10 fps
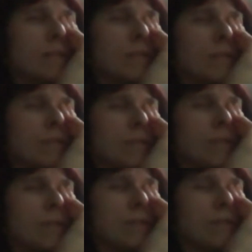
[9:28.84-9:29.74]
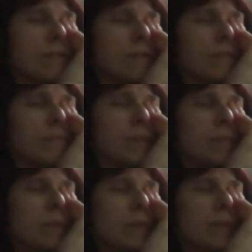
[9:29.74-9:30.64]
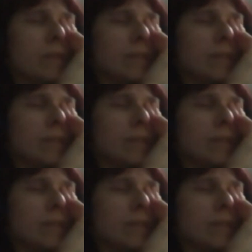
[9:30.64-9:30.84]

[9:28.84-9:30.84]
of these other people.